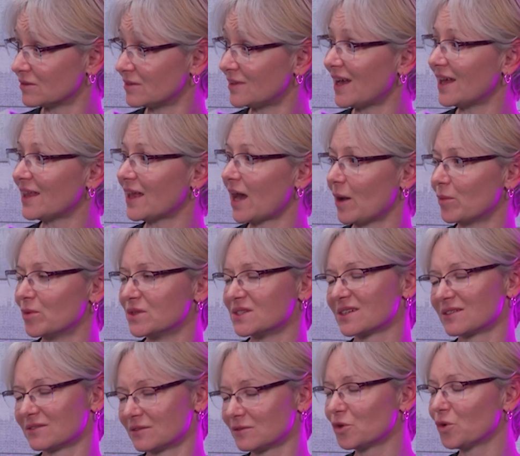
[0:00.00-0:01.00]
That happens
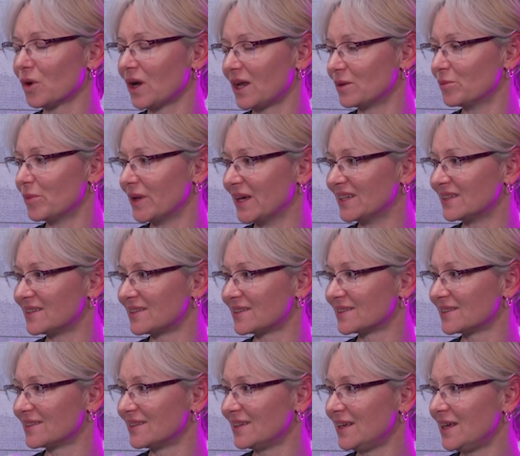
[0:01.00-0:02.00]
quite a bit.
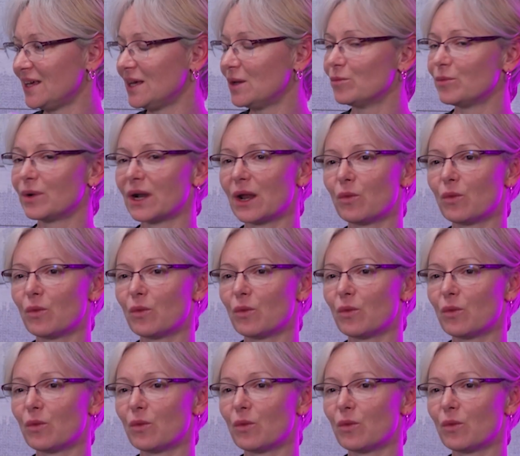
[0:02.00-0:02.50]
But